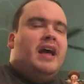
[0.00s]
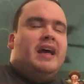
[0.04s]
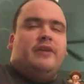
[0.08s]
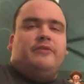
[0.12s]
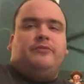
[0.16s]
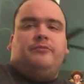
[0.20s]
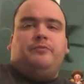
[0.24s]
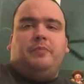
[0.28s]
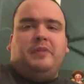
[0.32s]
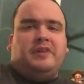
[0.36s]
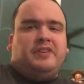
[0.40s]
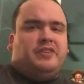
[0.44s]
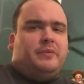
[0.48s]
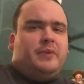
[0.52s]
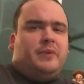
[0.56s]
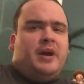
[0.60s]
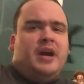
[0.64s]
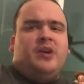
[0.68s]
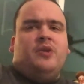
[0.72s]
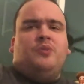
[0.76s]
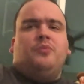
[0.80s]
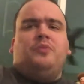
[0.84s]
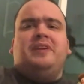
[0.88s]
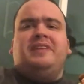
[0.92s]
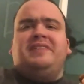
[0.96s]
Especially,
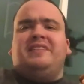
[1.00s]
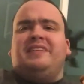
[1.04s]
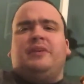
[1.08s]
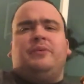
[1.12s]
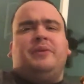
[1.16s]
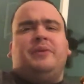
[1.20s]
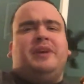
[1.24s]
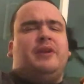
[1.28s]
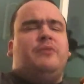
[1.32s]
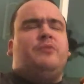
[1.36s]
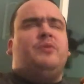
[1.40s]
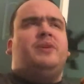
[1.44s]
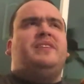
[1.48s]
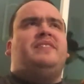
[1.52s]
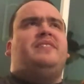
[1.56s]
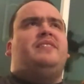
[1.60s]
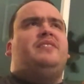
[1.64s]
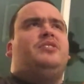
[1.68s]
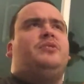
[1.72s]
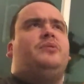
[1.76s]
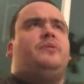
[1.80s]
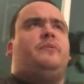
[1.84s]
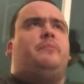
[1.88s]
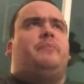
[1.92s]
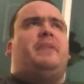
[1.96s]
can we get Winston
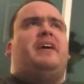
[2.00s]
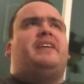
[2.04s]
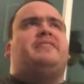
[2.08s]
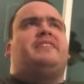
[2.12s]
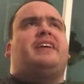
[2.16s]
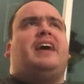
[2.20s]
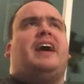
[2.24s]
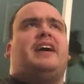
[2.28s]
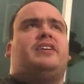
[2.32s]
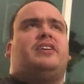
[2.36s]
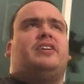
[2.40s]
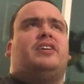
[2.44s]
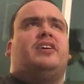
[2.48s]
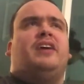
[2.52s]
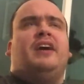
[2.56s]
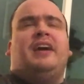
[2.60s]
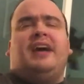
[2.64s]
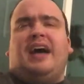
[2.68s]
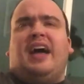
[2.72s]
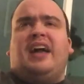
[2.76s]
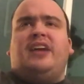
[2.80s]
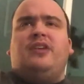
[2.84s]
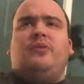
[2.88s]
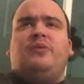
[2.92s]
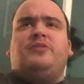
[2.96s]
Duke Best Actor?
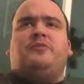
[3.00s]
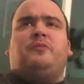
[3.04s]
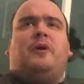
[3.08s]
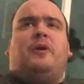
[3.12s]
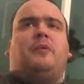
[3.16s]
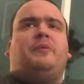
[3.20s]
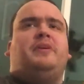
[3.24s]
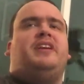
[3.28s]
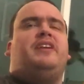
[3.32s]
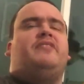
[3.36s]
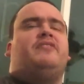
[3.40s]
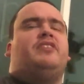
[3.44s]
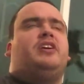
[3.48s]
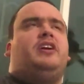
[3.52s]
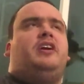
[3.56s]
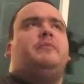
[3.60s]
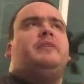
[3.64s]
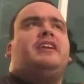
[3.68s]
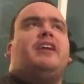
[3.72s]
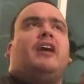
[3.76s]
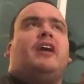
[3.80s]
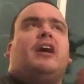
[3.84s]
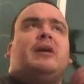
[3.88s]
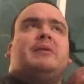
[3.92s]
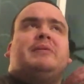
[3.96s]
I know it's probably never going to be
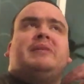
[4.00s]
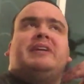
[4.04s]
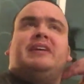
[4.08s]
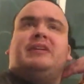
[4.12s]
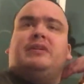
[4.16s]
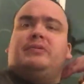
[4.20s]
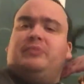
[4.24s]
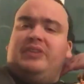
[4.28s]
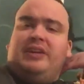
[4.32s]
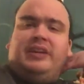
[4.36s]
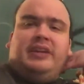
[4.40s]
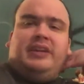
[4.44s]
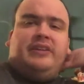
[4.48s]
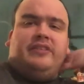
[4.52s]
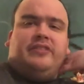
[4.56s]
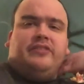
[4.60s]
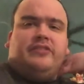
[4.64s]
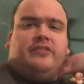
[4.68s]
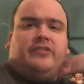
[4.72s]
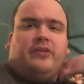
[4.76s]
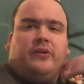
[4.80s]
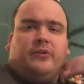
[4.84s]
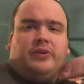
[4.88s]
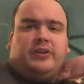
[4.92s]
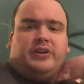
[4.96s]
nominated, but he's
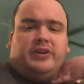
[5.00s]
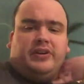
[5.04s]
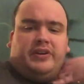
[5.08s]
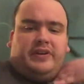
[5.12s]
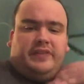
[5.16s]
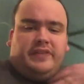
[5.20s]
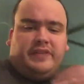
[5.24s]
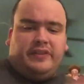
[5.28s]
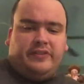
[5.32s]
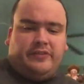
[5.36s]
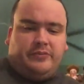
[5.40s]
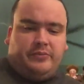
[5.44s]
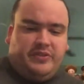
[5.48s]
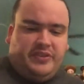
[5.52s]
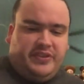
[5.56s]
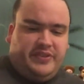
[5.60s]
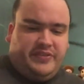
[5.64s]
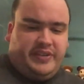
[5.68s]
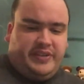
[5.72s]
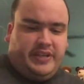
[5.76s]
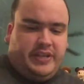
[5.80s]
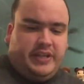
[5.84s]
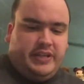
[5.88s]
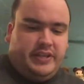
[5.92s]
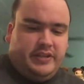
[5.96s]
so good in this
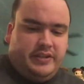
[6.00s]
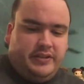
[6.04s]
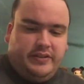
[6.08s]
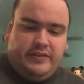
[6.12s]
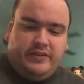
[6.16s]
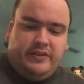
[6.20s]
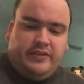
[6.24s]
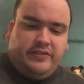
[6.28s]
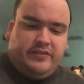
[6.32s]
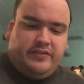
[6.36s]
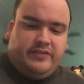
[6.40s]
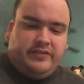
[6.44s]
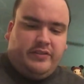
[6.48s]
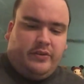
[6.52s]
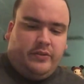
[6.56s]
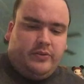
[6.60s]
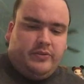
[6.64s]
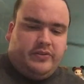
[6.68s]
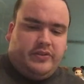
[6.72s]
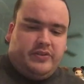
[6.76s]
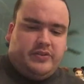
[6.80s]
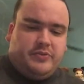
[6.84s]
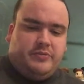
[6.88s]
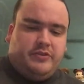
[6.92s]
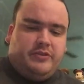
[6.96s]
movie. It's just such
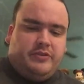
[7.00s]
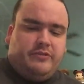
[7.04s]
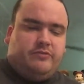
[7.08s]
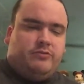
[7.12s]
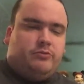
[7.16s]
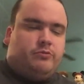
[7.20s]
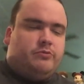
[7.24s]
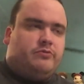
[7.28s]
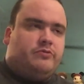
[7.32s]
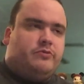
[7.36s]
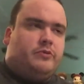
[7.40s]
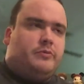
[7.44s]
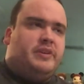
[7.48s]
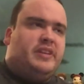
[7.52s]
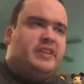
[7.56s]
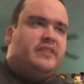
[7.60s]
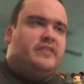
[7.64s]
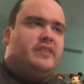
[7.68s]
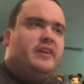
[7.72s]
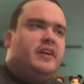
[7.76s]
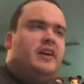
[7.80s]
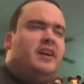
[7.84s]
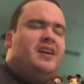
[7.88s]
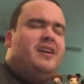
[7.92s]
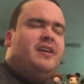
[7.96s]
a beautiful performance.
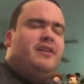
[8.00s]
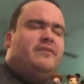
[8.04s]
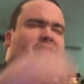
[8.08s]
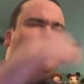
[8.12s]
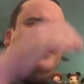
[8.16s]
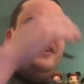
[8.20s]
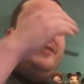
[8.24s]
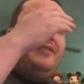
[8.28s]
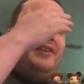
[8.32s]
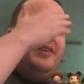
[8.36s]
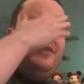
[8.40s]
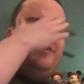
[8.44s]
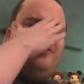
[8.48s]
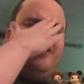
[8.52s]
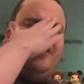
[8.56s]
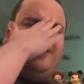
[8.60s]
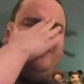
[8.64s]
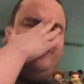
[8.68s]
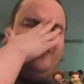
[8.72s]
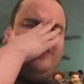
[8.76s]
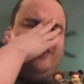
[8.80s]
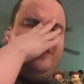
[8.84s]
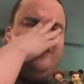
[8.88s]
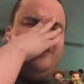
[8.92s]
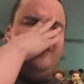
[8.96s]
5 out of 5
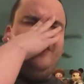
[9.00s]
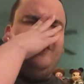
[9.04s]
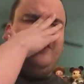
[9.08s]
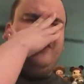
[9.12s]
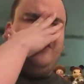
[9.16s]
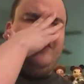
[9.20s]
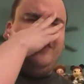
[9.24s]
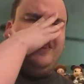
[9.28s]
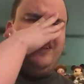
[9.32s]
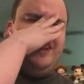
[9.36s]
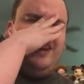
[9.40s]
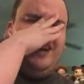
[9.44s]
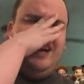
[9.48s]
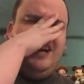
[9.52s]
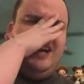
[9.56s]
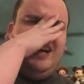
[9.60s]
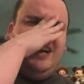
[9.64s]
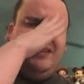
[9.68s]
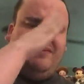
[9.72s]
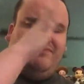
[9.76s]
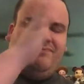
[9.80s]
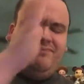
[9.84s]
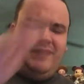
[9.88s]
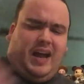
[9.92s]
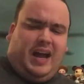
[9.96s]
stars.
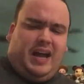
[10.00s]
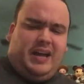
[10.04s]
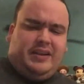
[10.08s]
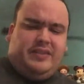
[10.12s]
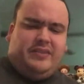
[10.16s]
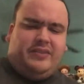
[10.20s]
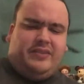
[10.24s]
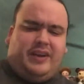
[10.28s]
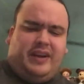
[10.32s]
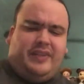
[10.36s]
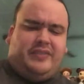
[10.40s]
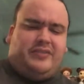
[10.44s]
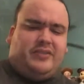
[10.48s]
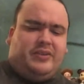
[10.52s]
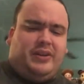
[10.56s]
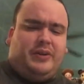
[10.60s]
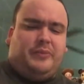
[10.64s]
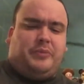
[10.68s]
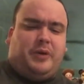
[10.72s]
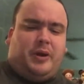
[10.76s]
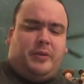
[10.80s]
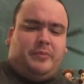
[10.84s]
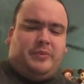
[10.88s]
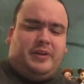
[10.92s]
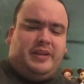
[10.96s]
You guys are going to
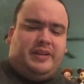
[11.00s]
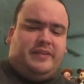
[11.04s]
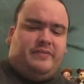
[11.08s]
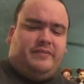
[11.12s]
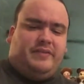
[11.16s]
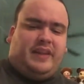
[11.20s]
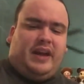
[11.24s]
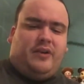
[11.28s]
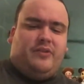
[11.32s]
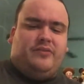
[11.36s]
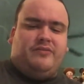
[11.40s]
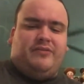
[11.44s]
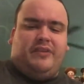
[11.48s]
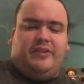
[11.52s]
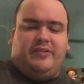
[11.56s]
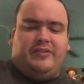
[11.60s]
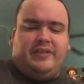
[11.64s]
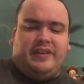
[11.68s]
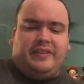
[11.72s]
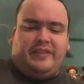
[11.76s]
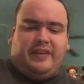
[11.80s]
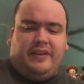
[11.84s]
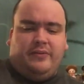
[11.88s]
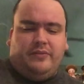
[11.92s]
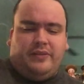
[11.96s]
probably downvote
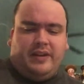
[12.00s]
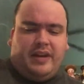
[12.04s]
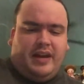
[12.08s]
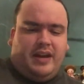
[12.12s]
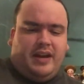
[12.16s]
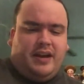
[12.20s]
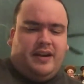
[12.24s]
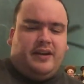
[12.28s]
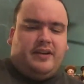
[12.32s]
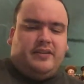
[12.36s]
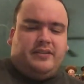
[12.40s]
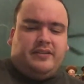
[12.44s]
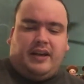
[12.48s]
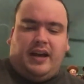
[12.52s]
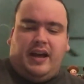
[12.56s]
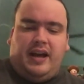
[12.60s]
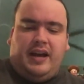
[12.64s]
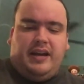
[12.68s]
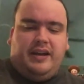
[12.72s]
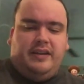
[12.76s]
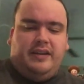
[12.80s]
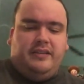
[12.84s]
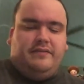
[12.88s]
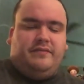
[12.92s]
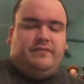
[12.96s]
this. I don't care.
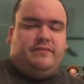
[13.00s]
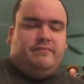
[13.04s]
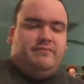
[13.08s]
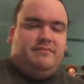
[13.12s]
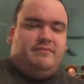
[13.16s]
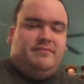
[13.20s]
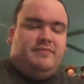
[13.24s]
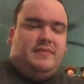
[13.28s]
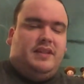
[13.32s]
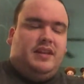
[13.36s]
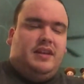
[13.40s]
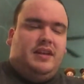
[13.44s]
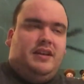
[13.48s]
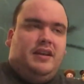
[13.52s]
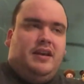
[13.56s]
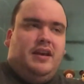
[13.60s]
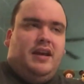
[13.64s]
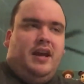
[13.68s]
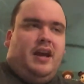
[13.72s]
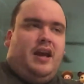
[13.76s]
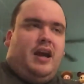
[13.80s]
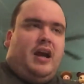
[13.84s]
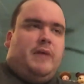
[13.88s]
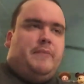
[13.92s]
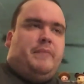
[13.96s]

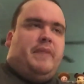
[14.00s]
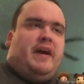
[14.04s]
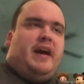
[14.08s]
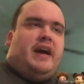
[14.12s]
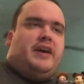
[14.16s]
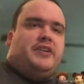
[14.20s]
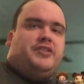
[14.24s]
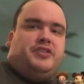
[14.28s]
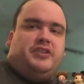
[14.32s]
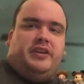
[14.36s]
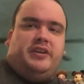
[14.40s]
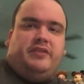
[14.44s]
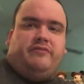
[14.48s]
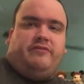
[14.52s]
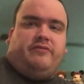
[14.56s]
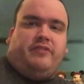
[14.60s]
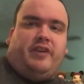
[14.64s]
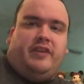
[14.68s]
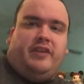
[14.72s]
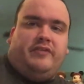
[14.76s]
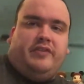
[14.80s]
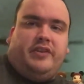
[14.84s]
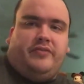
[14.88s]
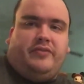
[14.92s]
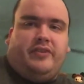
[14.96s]
I'm passionate.
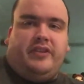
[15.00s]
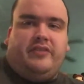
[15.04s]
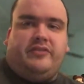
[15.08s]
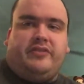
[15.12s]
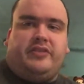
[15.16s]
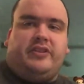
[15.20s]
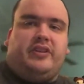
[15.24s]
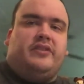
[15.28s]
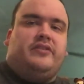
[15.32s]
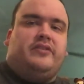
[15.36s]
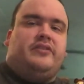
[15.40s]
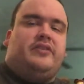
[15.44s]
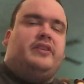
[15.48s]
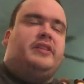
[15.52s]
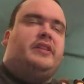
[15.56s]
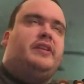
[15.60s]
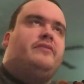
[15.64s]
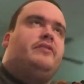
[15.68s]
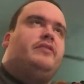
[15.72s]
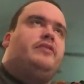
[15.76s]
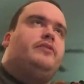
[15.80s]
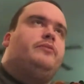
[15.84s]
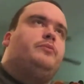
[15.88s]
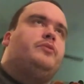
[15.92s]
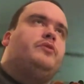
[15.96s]
5 out of 5 stars. I love
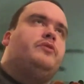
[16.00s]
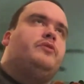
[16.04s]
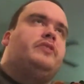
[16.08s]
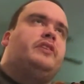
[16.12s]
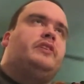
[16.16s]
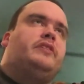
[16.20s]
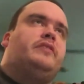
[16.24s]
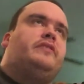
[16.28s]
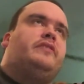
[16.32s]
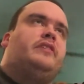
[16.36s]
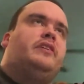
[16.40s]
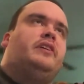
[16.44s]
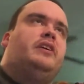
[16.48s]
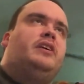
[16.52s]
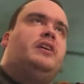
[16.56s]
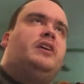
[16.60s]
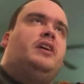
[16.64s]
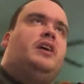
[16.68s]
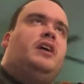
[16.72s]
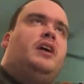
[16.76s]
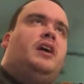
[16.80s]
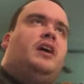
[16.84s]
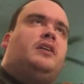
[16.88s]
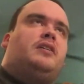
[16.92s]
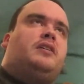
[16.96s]
this movie.
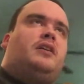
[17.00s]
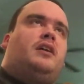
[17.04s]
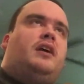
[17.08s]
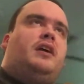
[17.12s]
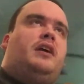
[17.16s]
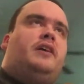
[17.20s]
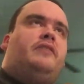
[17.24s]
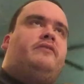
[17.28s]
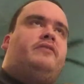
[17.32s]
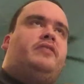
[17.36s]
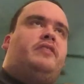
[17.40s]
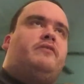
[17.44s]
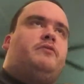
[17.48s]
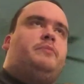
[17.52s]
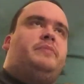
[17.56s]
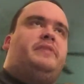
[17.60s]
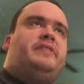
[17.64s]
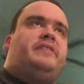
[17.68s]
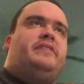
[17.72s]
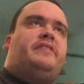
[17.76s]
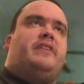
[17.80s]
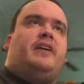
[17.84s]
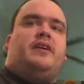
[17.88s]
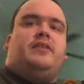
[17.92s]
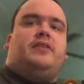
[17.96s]
I've never been
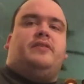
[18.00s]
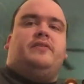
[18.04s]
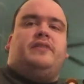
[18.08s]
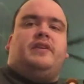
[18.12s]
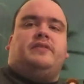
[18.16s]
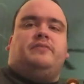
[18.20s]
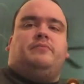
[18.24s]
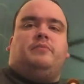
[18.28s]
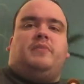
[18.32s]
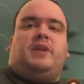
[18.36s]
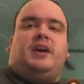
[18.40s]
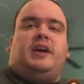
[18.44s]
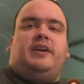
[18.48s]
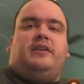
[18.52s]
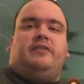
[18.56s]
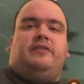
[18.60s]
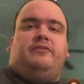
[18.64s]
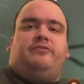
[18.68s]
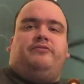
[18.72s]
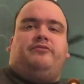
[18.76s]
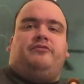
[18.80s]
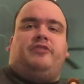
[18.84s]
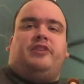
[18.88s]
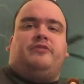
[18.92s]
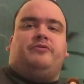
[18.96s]
sadder that my
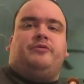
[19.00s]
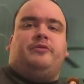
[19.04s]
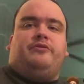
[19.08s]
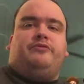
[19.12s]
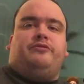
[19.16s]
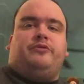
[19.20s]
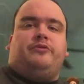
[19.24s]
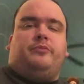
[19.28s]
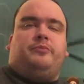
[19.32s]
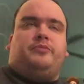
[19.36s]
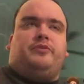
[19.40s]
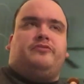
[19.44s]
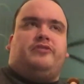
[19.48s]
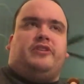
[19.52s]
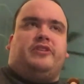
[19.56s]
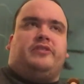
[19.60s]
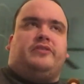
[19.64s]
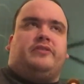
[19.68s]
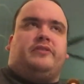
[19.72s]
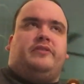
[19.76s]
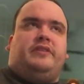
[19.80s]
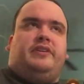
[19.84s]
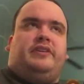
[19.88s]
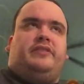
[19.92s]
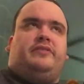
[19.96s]
favorite film
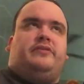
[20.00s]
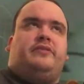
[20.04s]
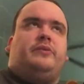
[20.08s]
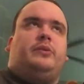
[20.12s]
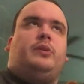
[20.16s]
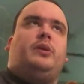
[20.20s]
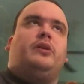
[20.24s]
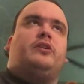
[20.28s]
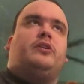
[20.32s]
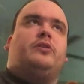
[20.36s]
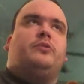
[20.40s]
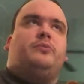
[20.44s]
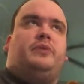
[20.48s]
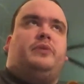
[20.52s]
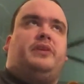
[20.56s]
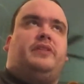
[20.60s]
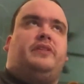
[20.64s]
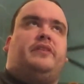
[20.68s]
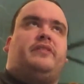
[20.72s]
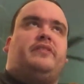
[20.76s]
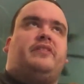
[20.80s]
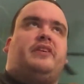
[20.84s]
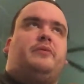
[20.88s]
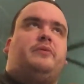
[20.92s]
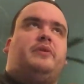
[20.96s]
professor is no longer with
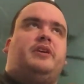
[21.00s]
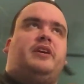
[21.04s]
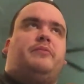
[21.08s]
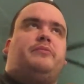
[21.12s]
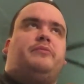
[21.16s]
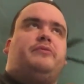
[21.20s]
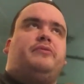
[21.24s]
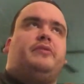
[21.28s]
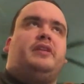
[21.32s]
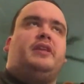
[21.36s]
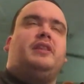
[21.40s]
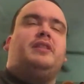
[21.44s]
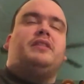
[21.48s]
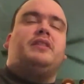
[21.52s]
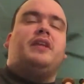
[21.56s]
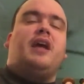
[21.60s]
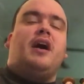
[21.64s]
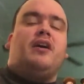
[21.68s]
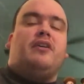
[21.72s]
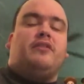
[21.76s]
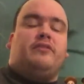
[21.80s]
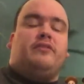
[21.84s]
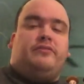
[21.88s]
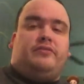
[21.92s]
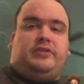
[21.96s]
us. I would absolutely
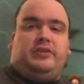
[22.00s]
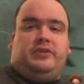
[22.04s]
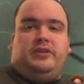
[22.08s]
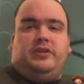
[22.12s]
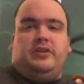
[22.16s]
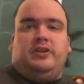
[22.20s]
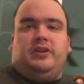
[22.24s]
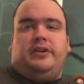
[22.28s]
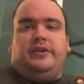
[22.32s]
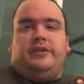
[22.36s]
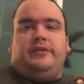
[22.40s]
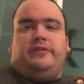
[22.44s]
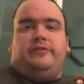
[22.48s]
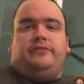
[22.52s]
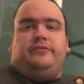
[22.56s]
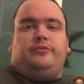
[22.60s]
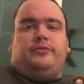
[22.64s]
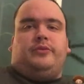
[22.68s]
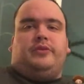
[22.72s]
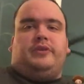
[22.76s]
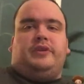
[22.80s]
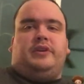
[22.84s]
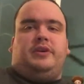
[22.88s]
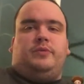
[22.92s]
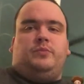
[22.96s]
love
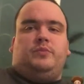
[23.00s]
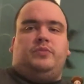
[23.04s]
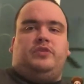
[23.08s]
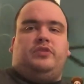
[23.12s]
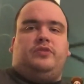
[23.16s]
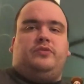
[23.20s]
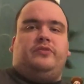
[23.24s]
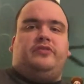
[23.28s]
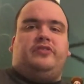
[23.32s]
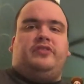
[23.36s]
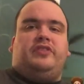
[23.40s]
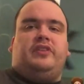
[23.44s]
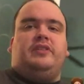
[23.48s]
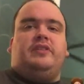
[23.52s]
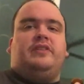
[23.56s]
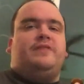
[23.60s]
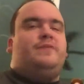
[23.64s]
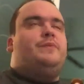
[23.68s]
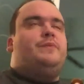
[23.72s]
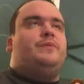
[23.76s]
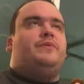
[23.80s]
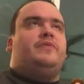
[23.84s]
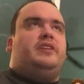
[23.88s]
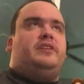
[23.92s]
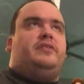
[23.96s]
for him to have seen this
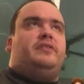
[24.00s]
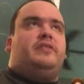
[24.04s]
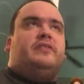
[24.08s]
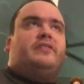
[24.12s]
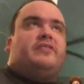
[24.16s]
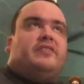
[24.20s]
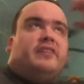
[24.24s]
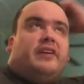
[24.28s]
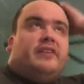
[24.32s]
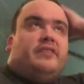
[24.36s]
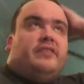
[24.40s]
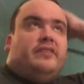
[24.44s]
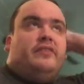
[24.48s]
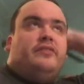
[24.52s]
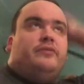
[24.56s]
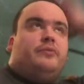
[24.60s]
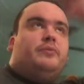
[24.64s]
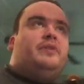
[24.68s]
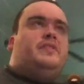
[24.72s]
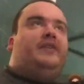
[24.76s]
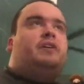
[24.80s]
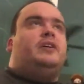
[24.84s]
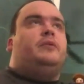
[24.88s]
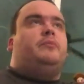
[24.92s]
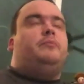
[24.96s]
movie and to discuss this
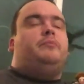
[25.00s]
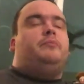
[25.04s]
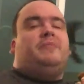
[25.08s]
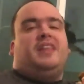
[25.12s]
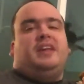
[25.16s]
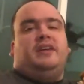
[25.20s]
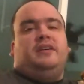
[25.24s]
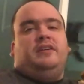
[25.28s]
with him.